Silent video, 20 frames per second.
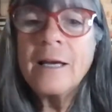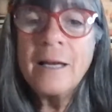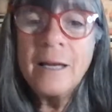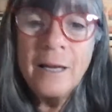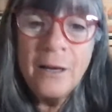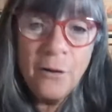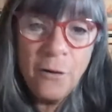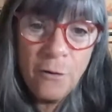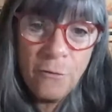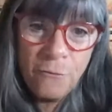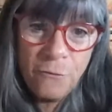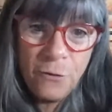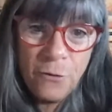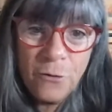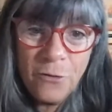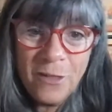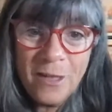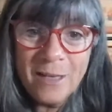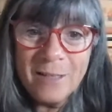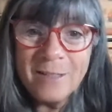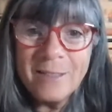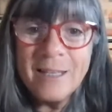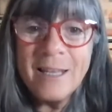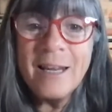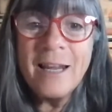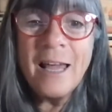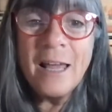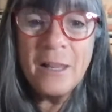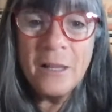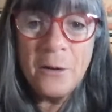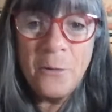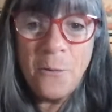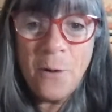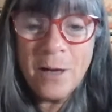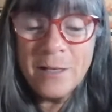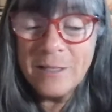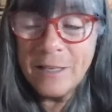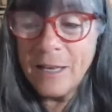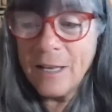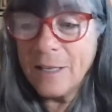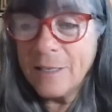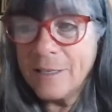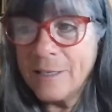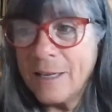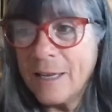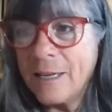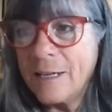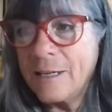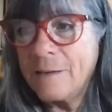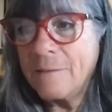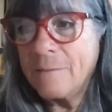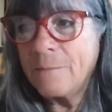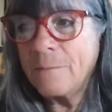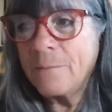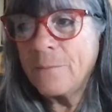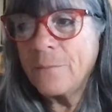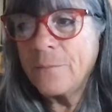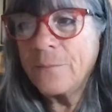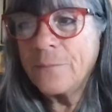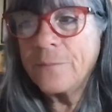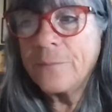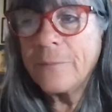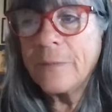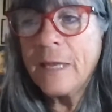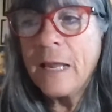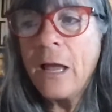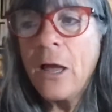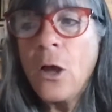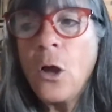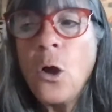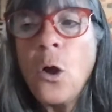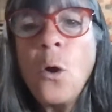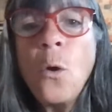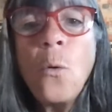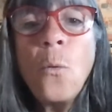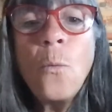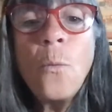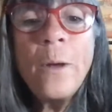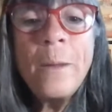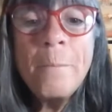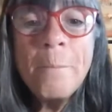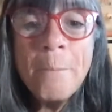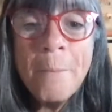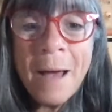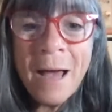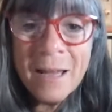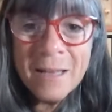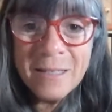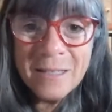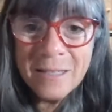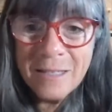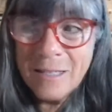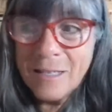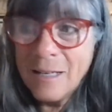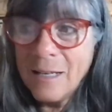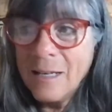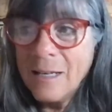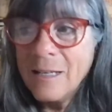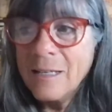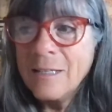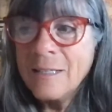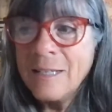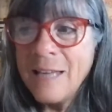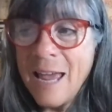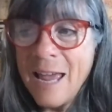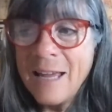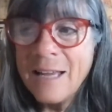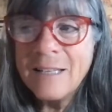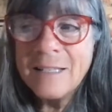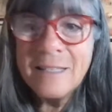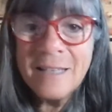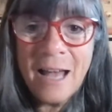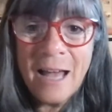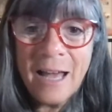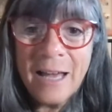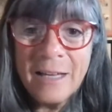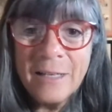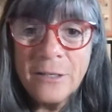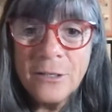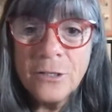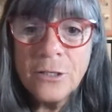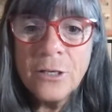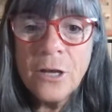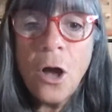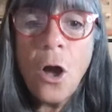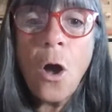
Here are a few things that Elie Wiesel said. We must take sides,